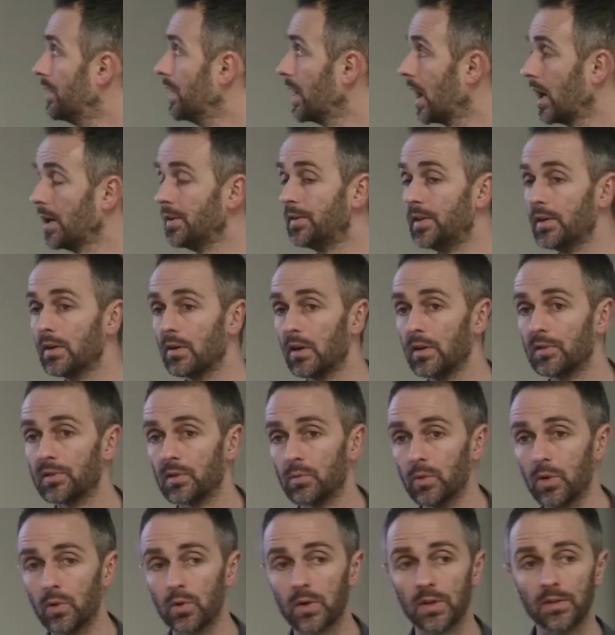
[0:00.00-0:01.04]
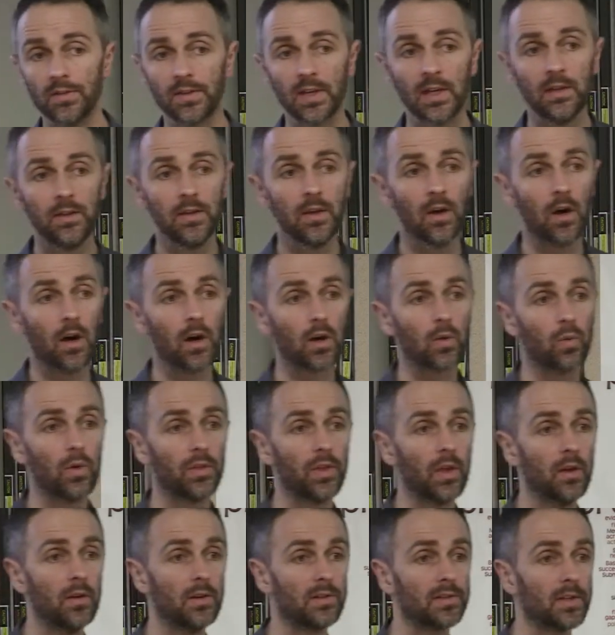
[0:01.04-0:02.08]
idea is that we will contain the arc
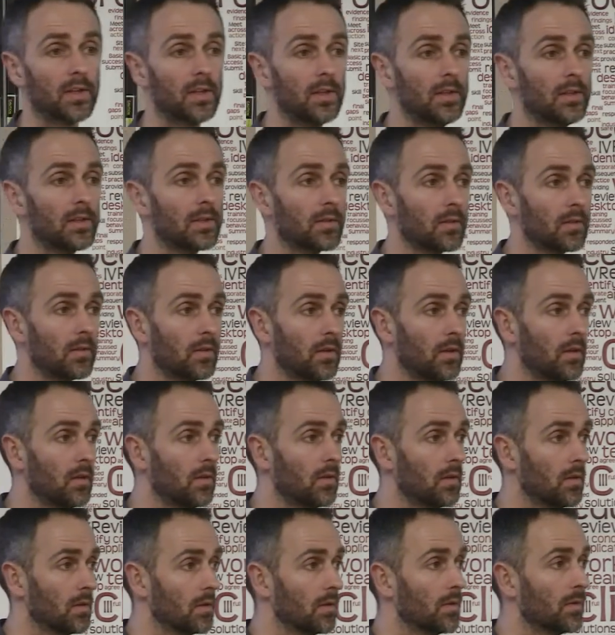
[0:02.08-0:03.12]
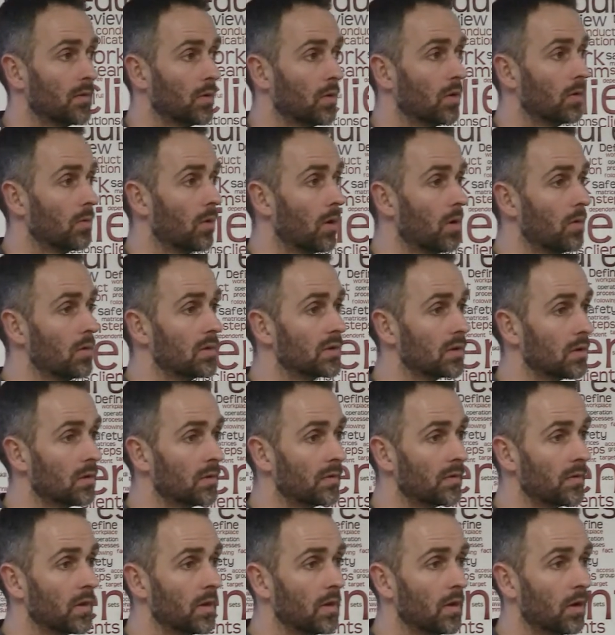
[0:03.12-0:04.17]
within inside the four walls
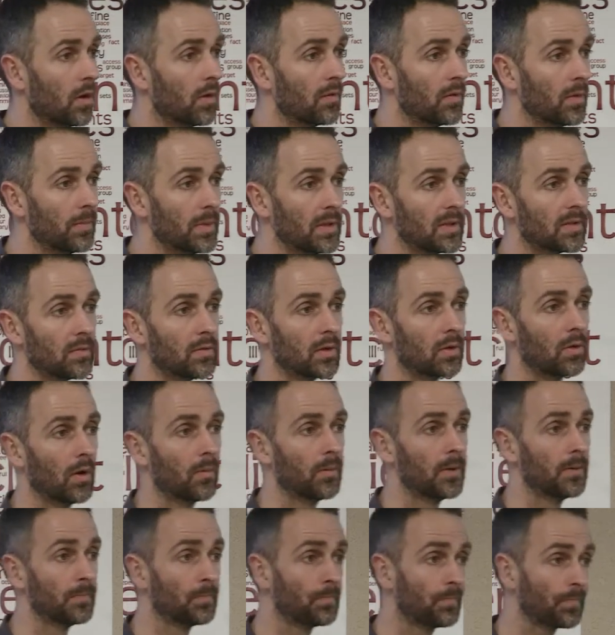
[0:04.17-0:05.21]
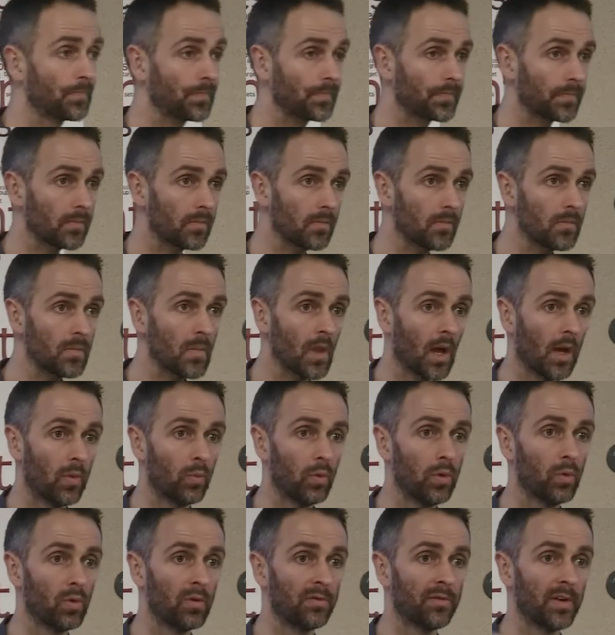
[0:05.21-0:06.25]
of the piece of equipment, and
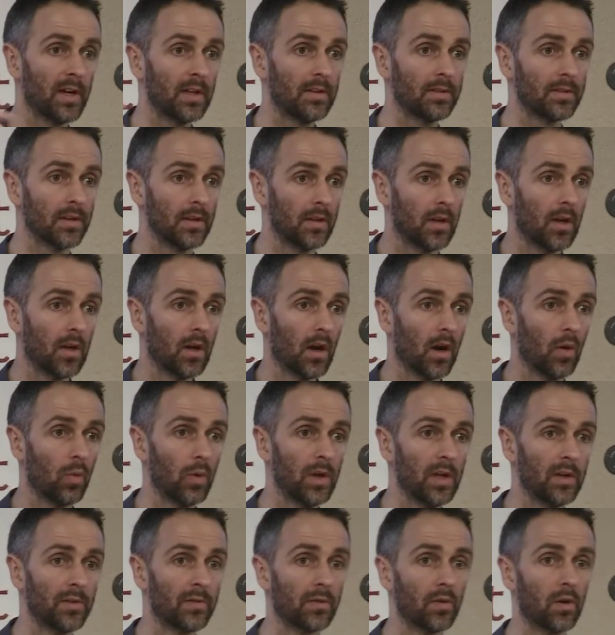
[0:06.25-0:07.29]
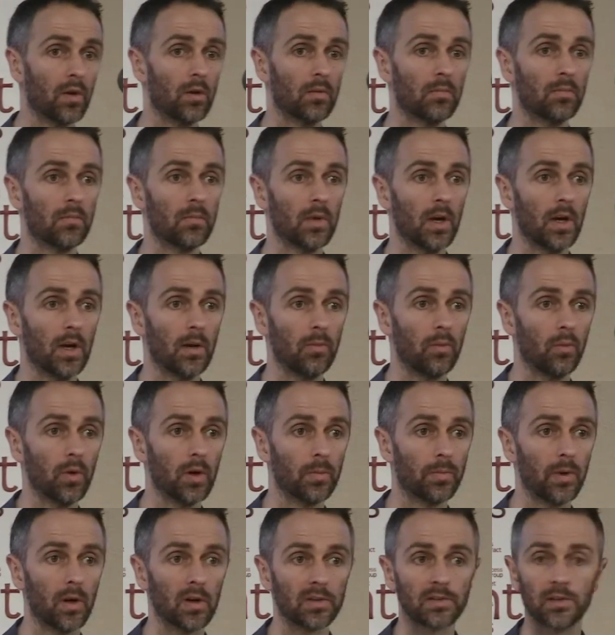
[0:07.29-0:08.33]
we will vent it away from where
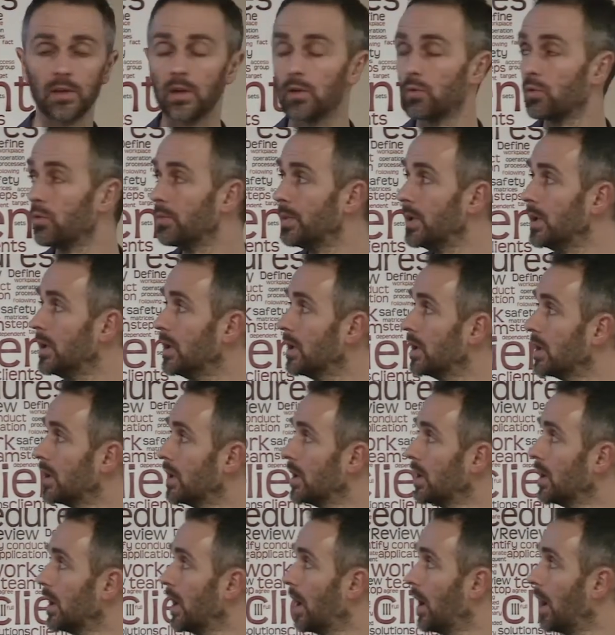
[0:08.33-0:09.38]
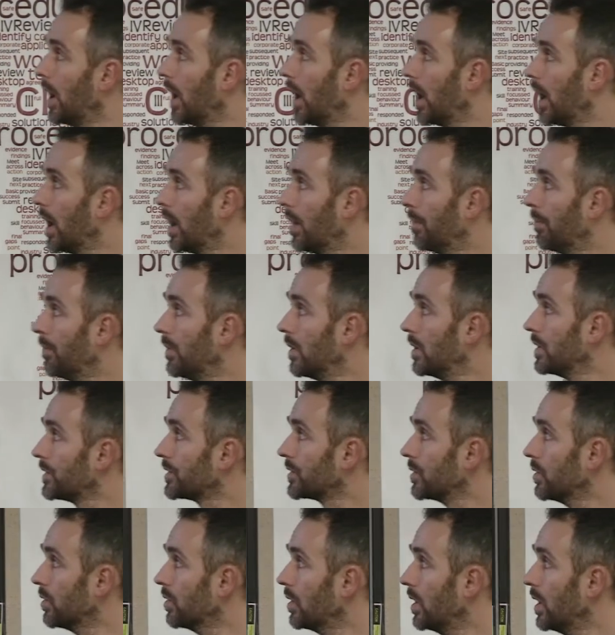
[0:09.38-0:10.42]
personnel will be.
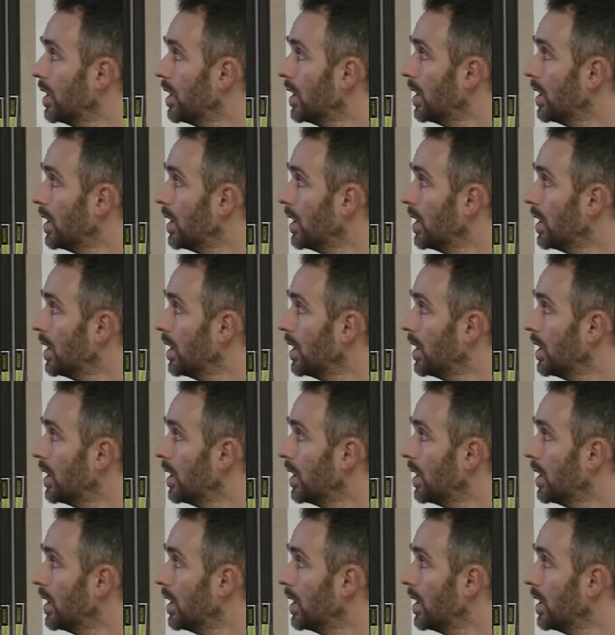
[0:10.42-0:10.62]
So